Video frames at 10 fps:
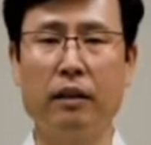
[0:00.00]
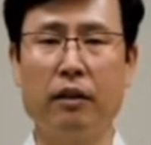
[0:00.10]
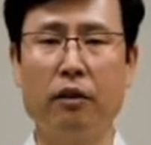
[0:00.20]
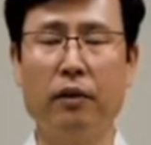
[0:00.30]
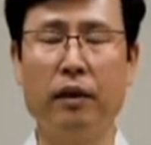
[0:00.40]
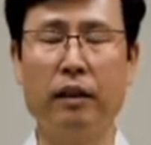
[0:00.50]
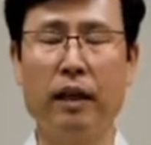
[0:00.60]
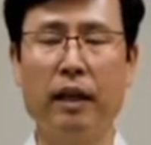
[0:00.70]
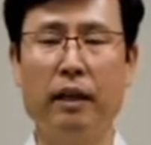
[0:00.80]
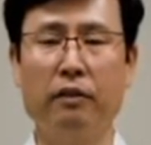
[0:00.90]
going
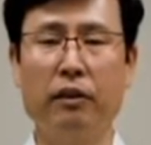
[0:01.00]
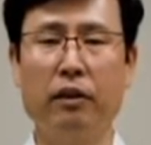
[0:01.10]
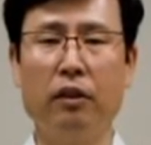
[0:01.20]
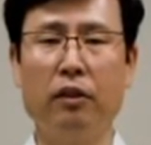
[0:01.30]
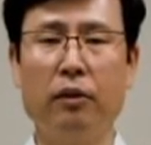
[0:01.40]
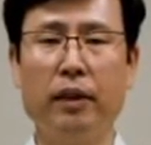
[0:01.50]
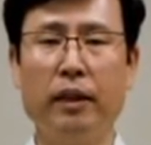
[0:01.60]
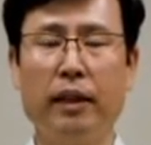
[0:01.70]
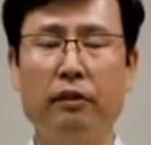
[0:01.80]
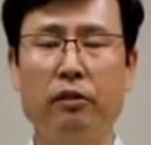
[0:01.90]
down all the way
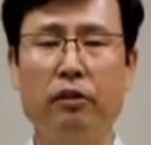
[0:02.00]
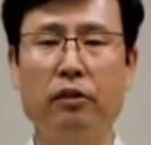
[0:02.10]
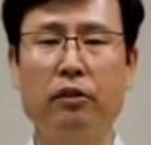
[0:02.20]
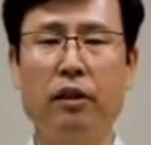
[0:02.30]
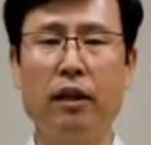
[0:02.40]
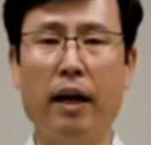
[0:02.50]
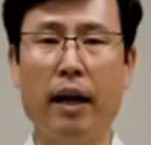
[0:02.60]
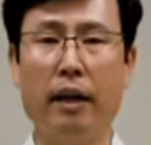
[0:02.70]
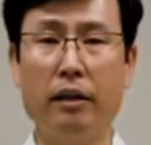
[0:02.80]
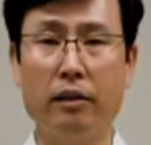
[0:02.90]
down to the
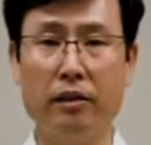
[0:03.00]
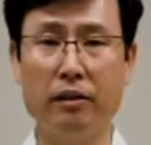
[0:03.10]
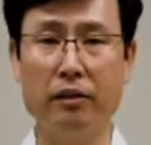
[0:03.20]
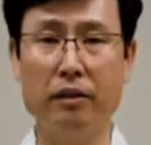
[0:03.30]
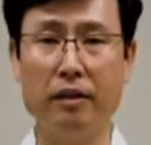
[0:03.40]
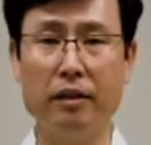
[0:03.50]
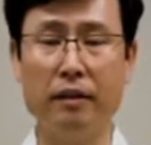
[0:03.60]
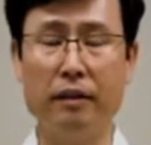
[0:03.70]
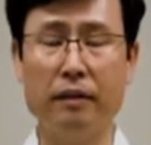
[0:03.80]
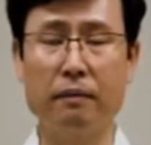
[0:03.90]
ankles.
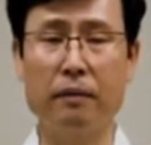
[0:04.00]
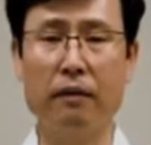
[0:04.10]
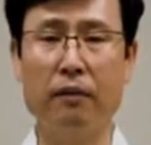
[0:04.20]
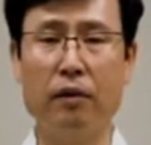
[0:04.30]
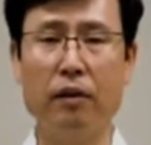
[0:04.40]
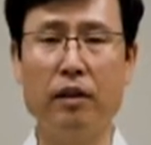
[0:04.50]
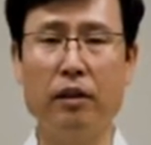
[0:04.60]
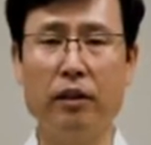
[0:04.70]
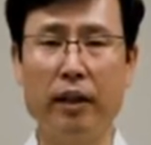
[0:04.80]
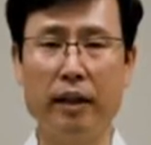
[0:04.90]
Focus on
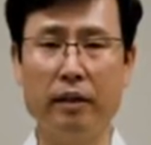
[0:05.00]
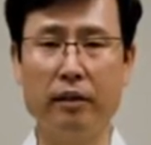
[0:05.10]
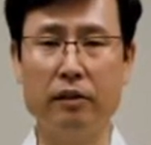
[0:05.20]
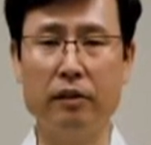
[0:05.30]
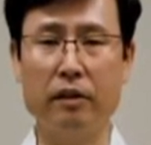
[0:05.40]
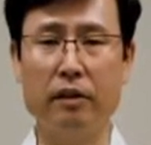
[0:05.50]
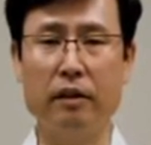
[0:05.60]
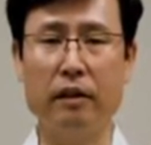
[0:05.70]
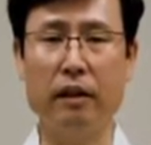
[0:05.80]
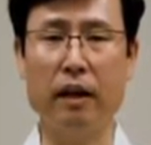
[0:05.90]
your ankles,
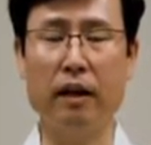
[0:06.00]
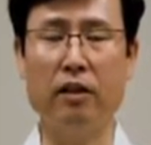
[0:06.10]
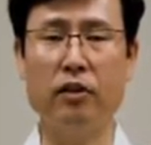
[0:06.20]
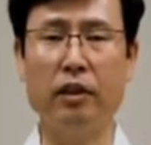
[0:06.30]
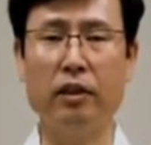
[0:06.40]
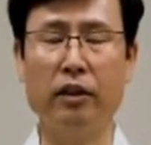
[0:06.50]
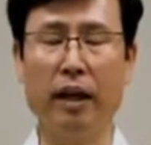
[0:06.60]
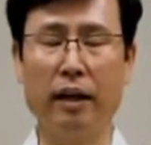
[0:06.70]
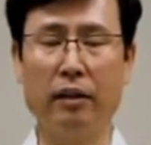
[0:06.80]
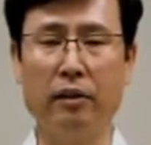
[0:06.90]
energy in your
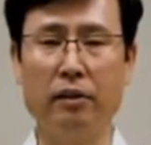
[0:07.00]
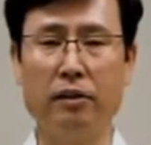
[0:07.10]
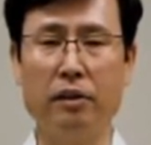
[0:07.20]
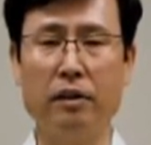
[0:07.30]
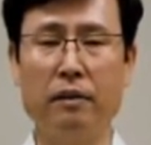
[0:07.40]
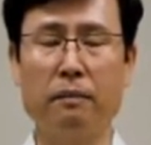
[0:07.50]
ankles,